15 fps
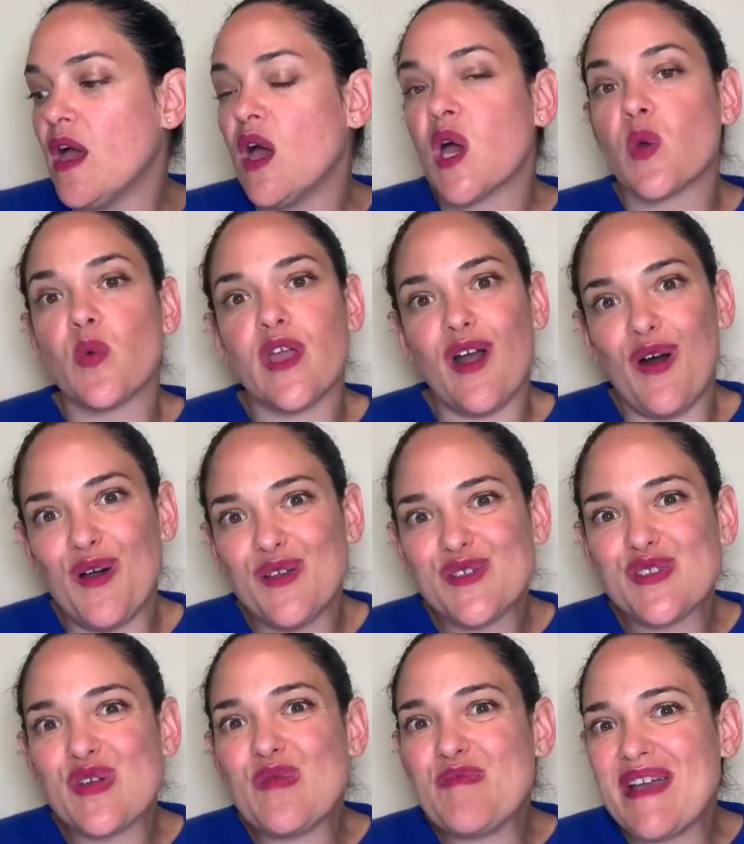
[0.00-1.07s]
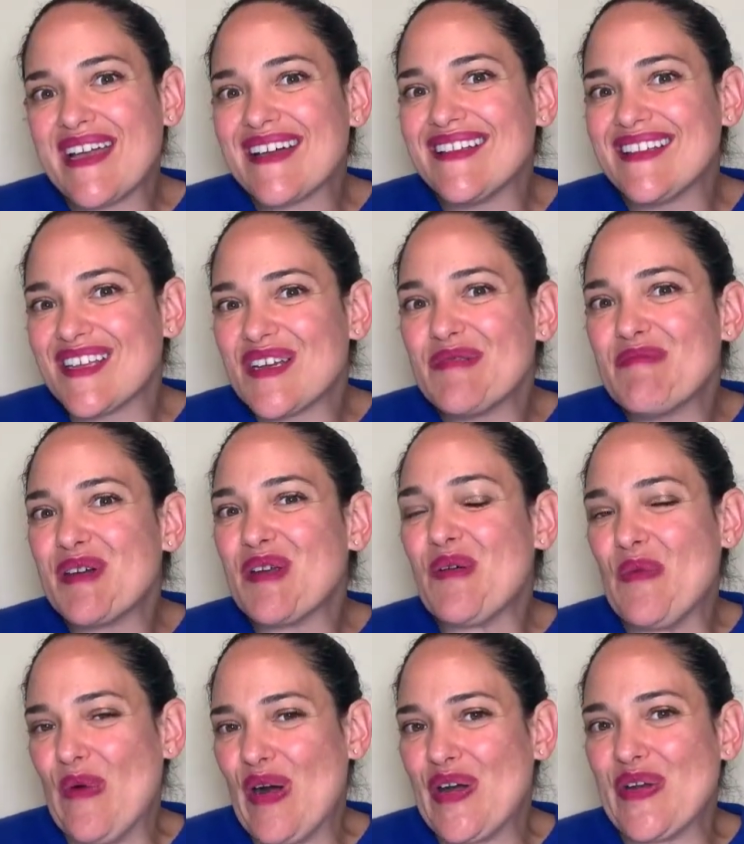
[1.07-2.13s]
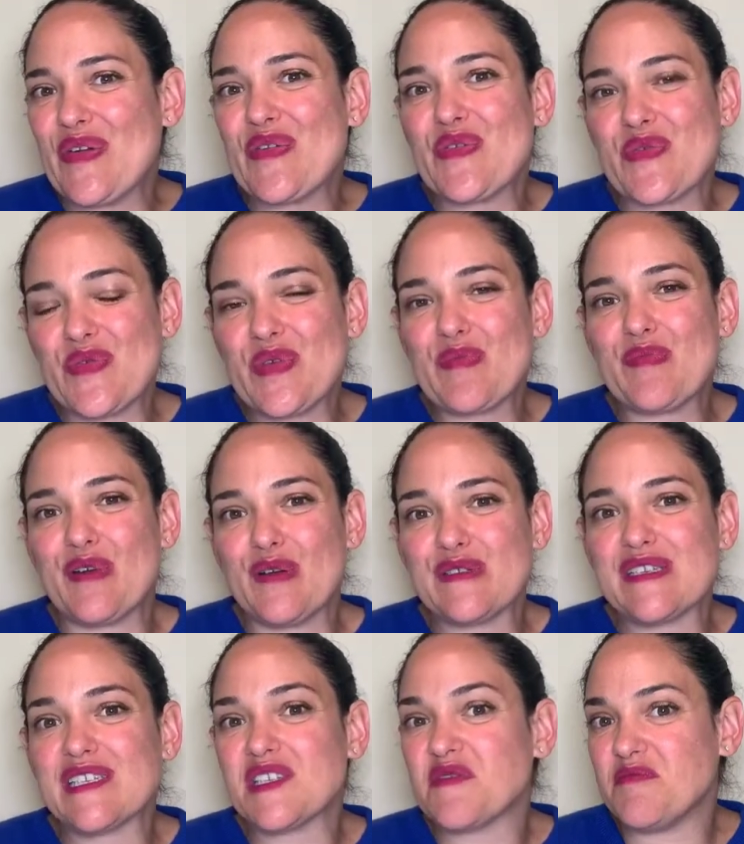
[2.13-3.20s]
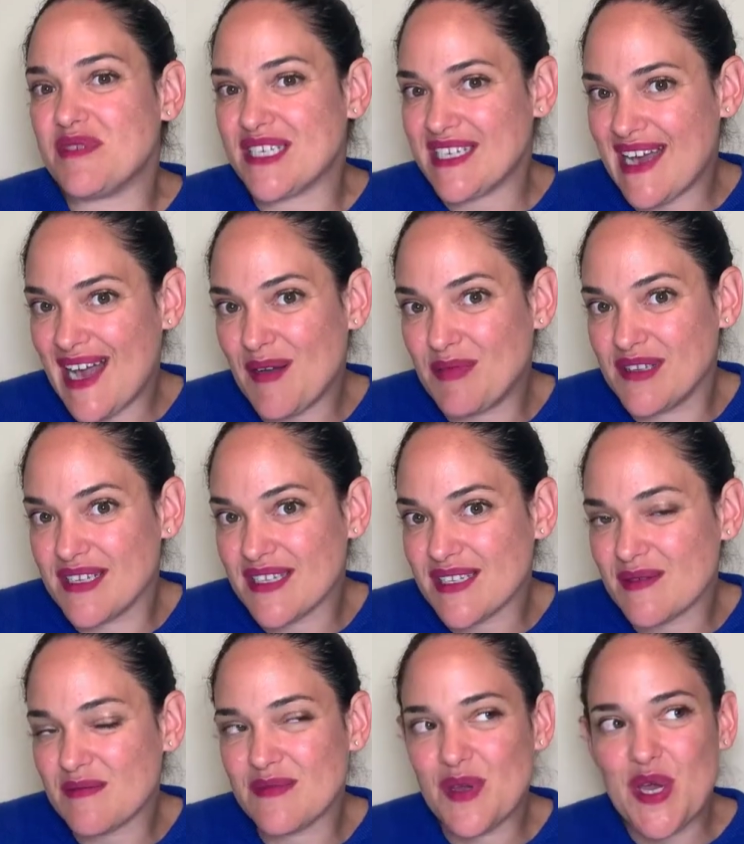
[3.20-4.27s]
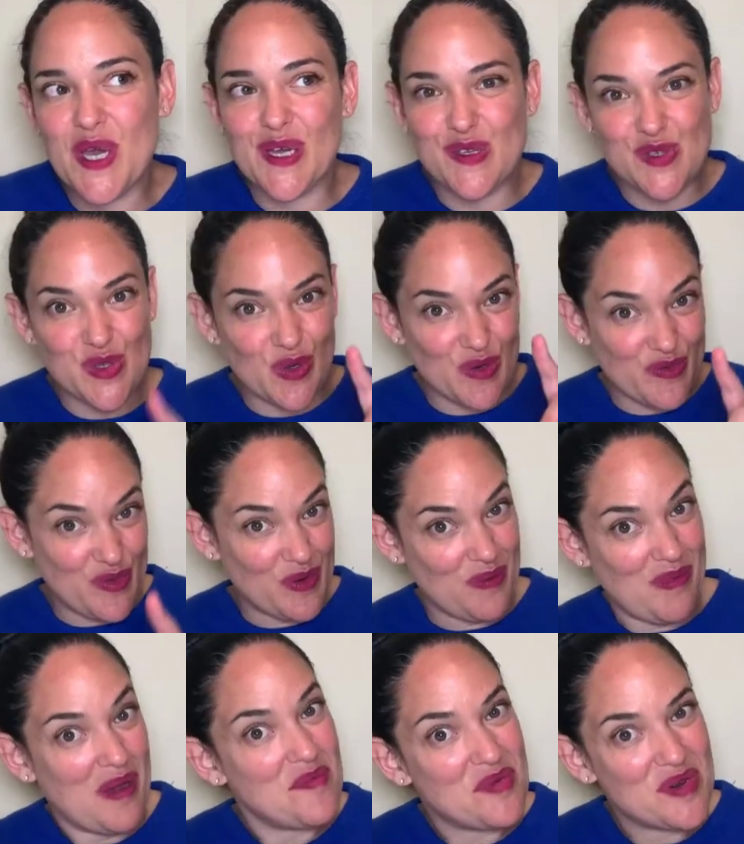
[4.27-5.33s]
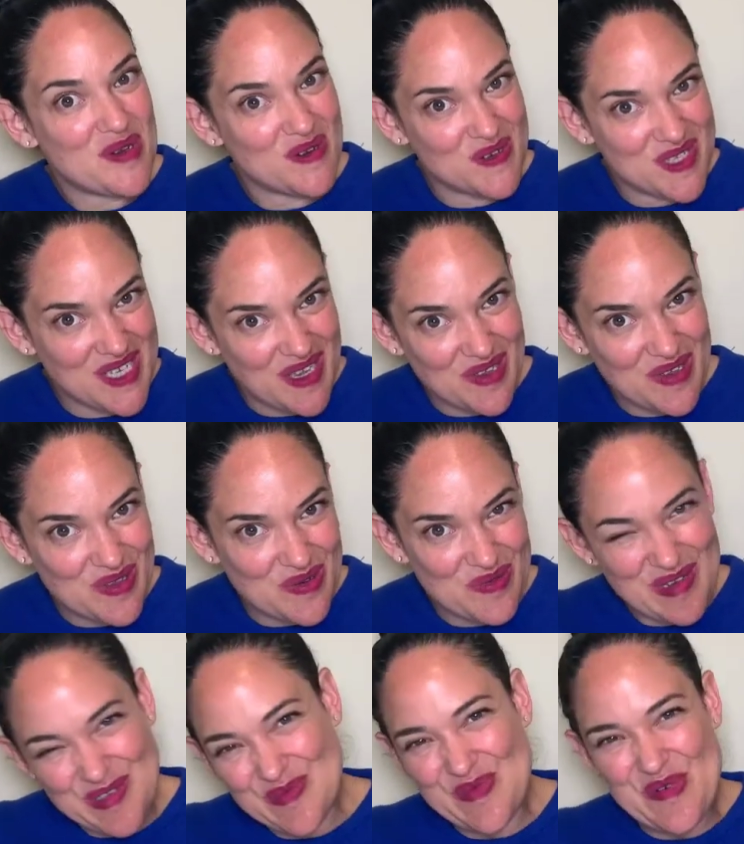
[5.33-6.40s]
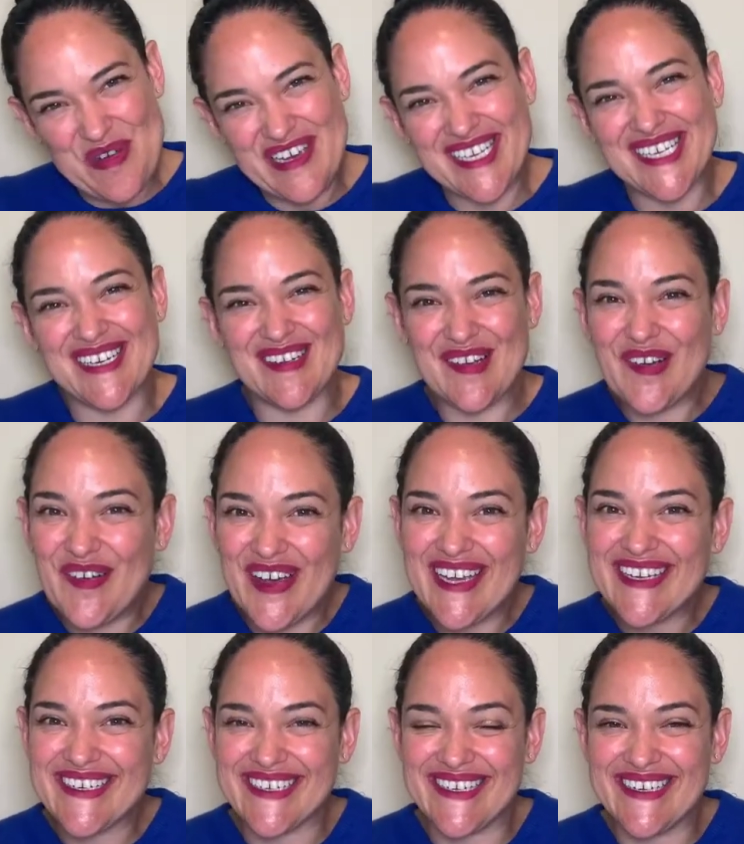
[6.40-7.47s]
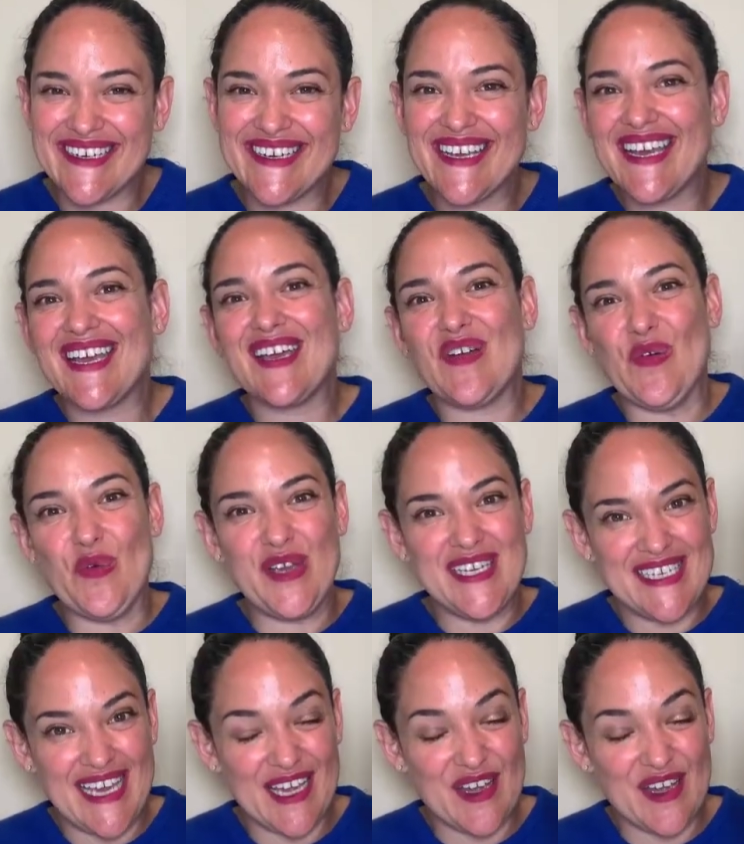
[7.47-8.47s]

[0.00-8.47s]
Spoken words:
We also make a little bit of water through the process of metabolism. So if you remember your cellular respiration equation, we take